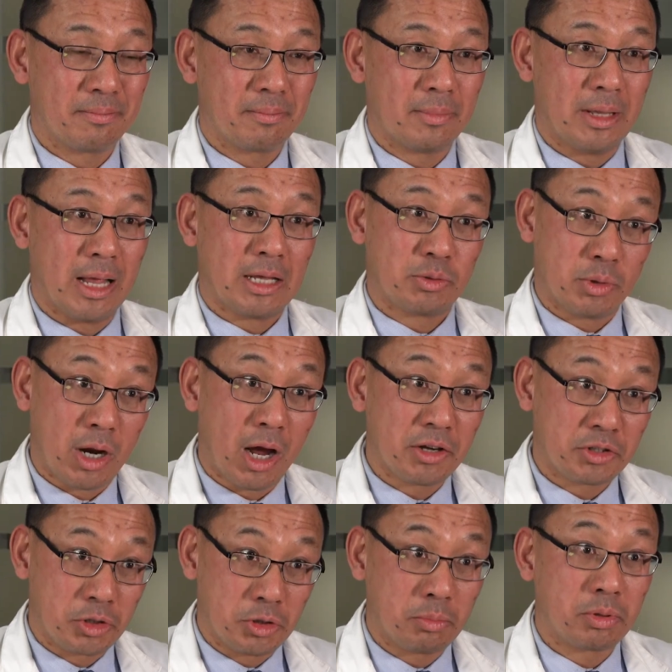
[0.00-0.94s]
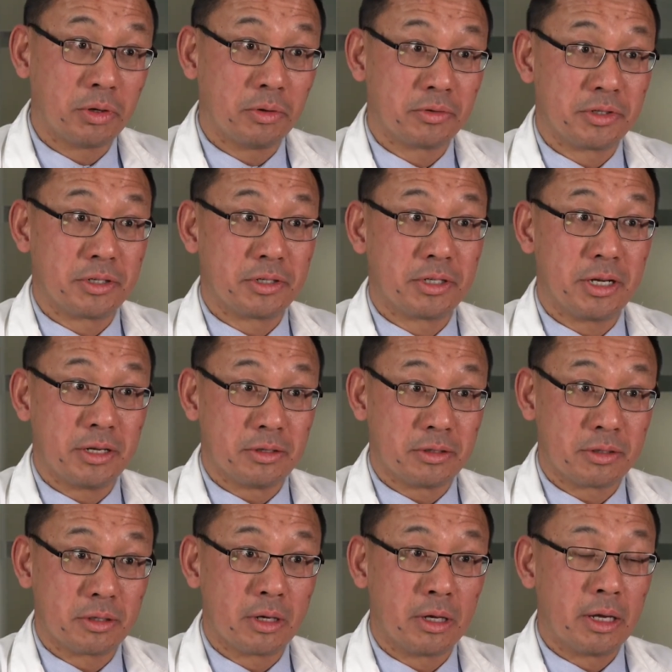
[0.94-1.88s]
And that's what osteoporosis
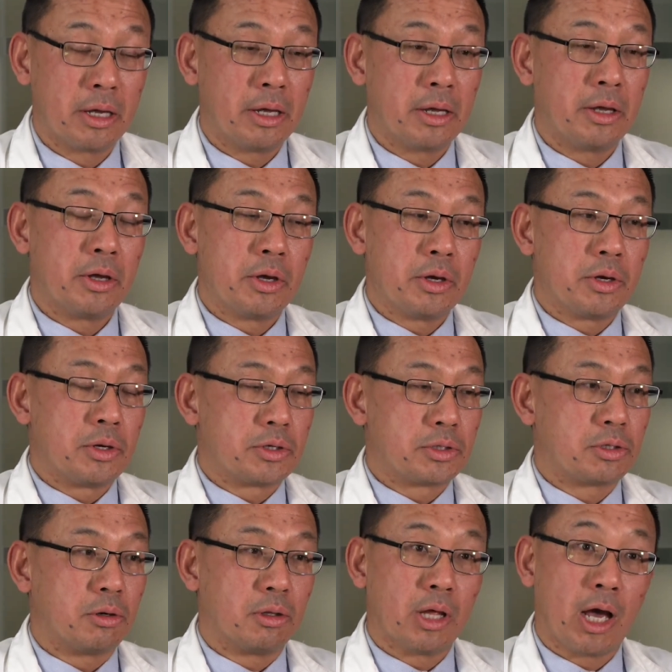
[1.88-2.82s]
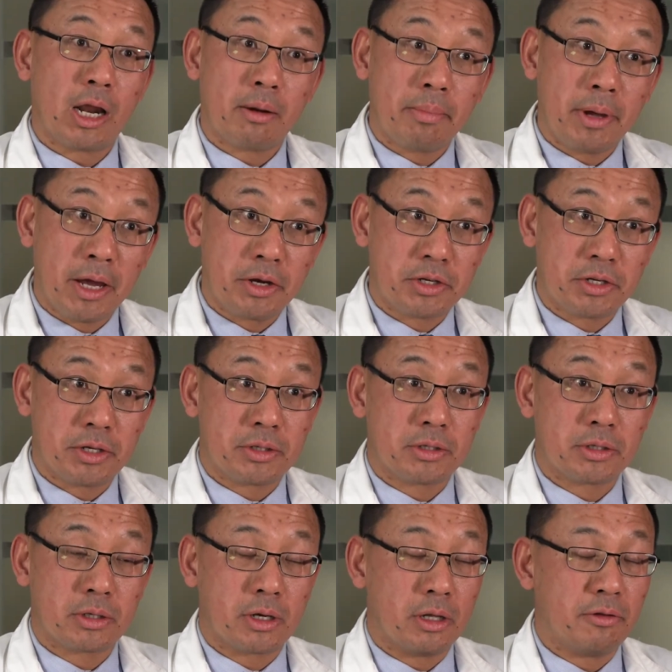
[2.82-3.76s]
is. So a lot of
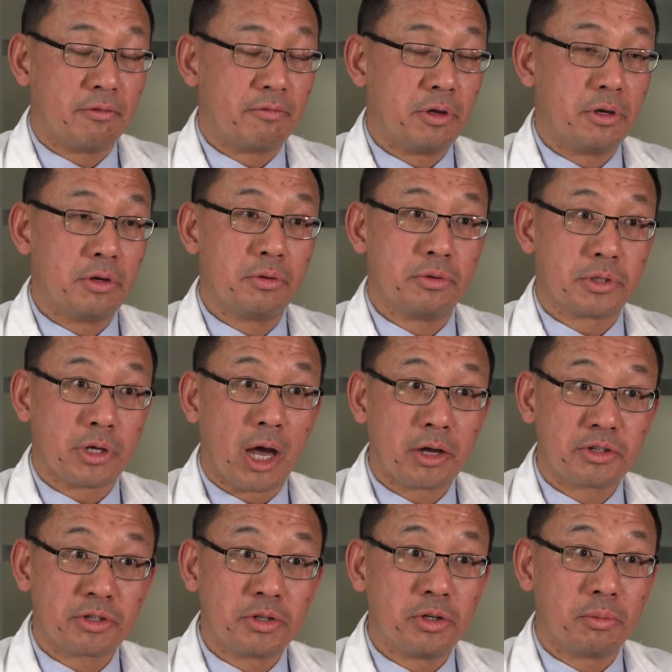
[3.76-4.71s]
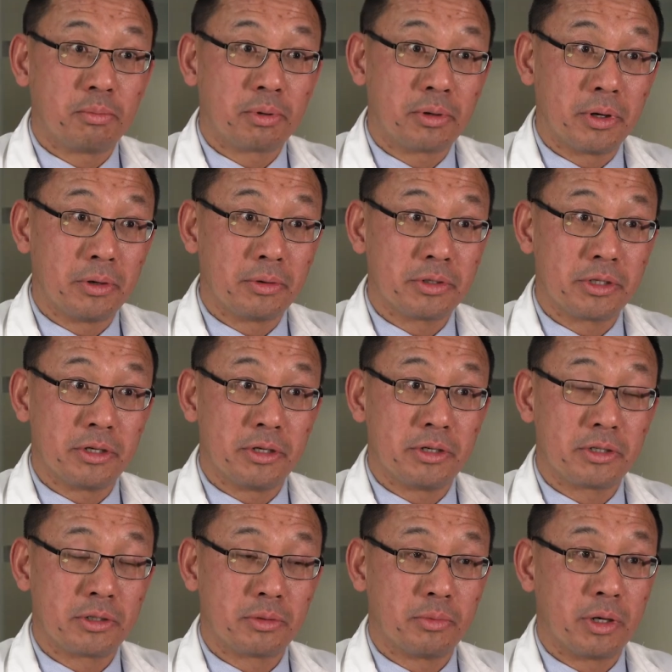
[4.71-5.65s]
patients confuse
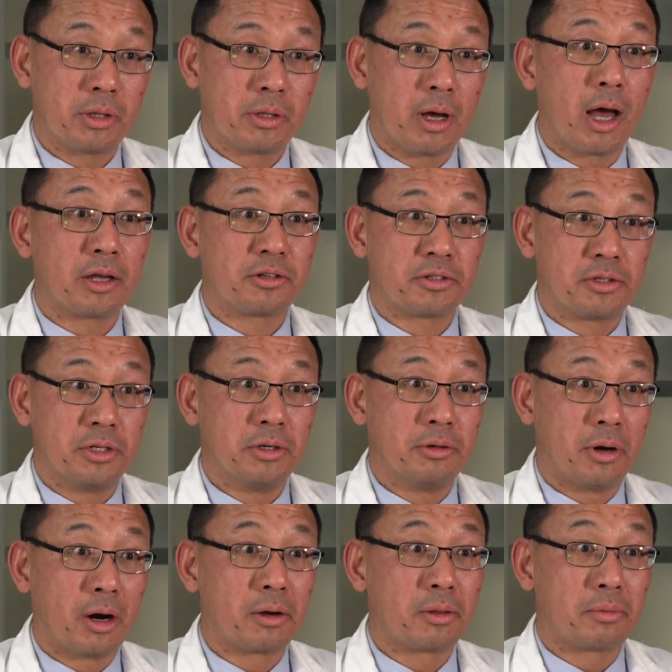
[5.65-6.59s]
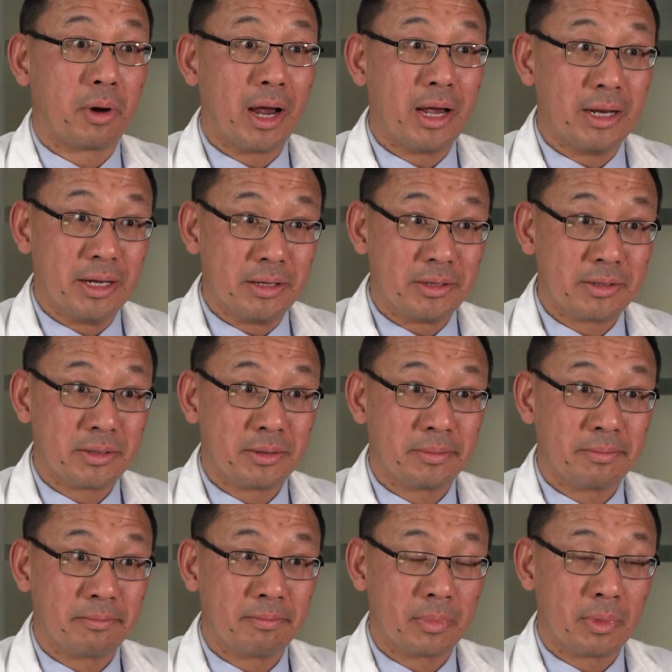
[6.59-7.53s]
osteoporosis with osteoarthritis.
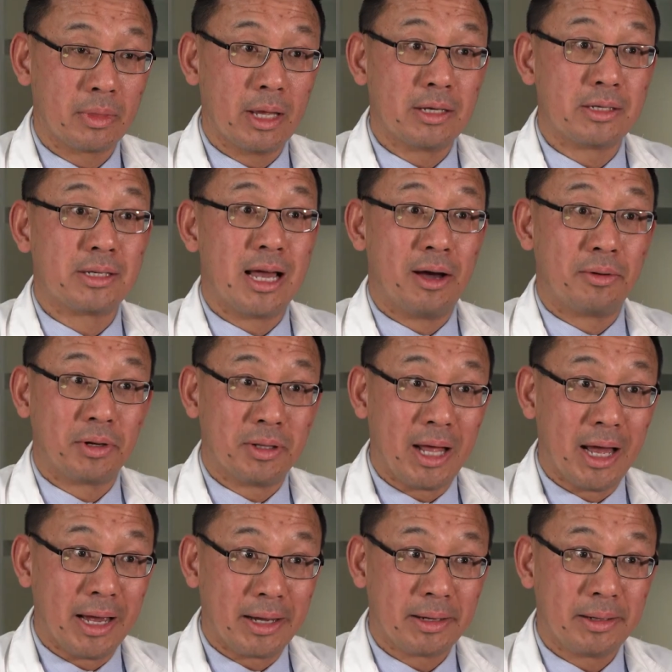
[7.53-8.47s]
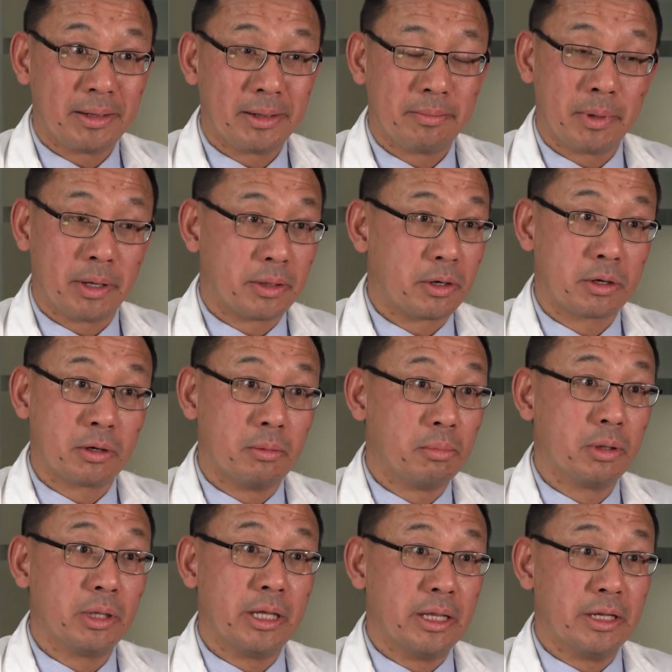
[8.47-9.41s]
They sound alike, but they're
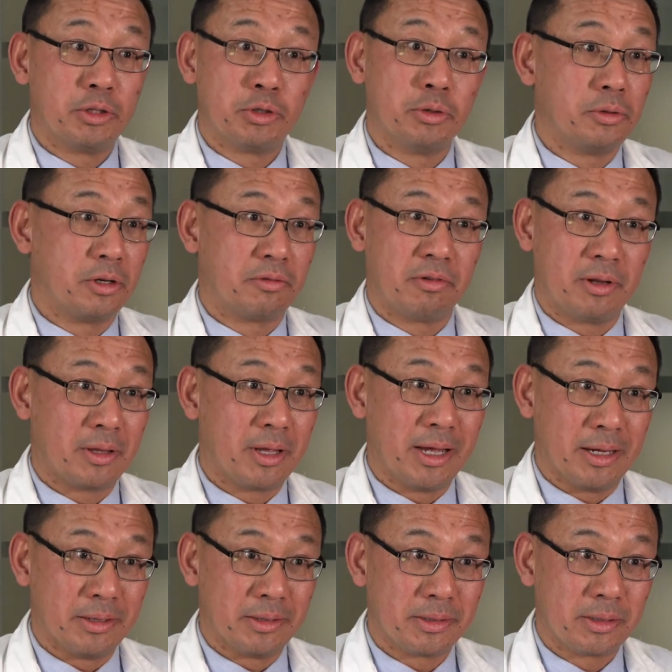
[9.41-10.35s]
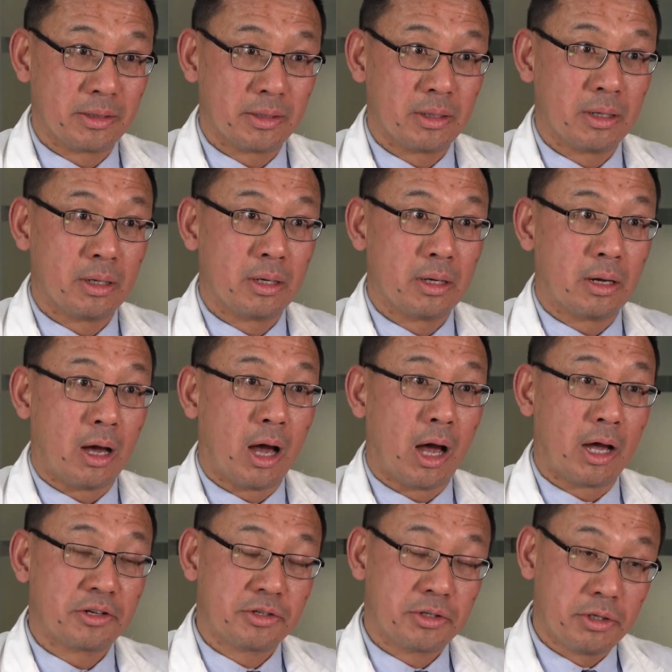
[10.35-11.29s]
completely two different things.
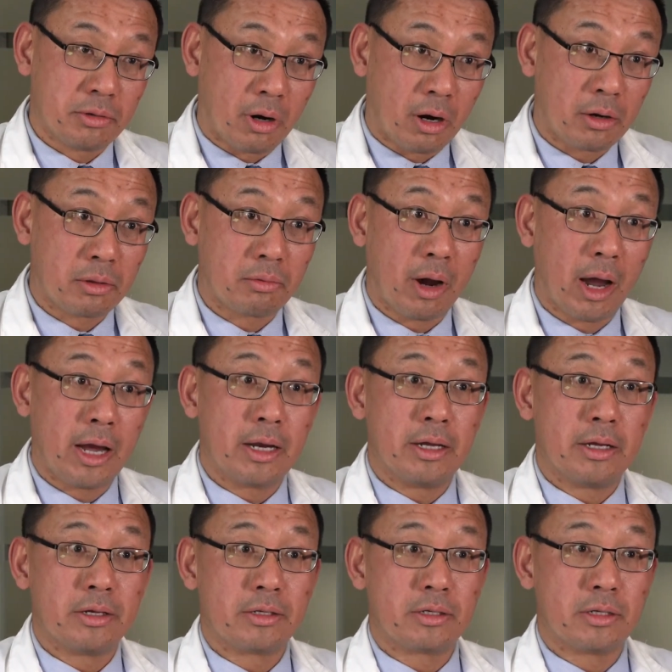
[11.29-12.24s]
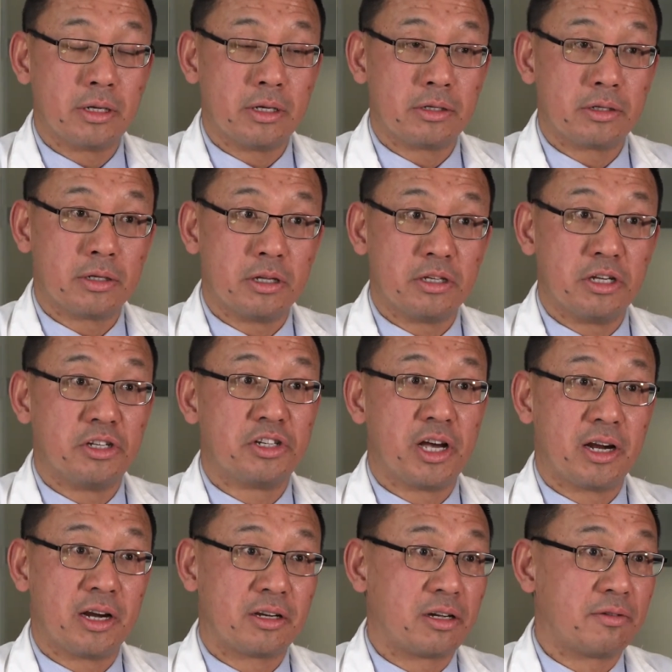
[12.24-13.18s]
Osteoarthritis is the
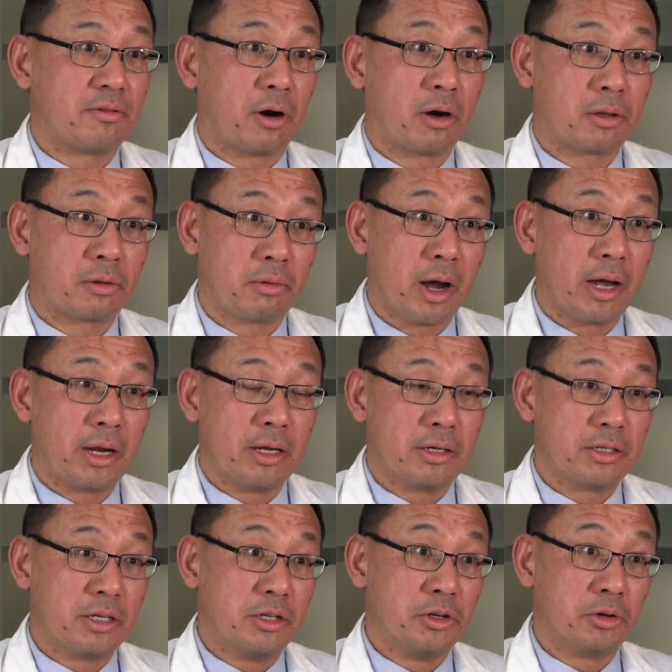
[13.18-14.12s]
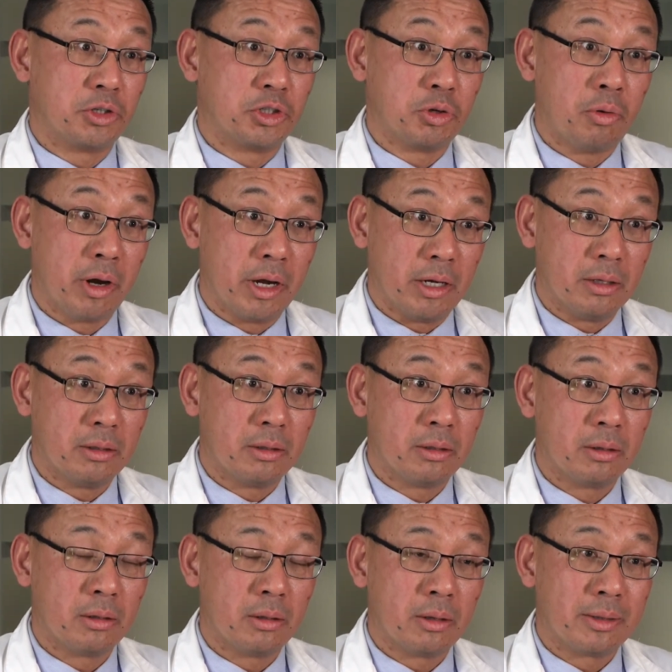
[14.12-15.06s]
degenerative arthritis in your joint
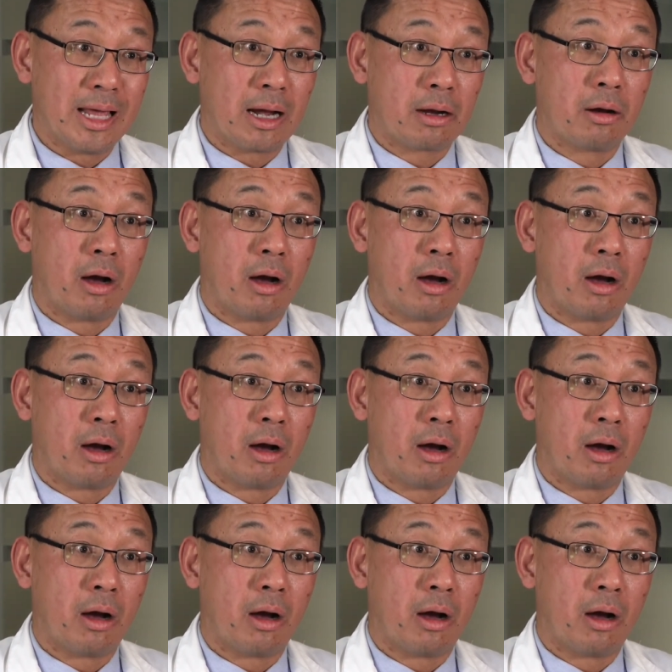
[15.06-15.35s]
that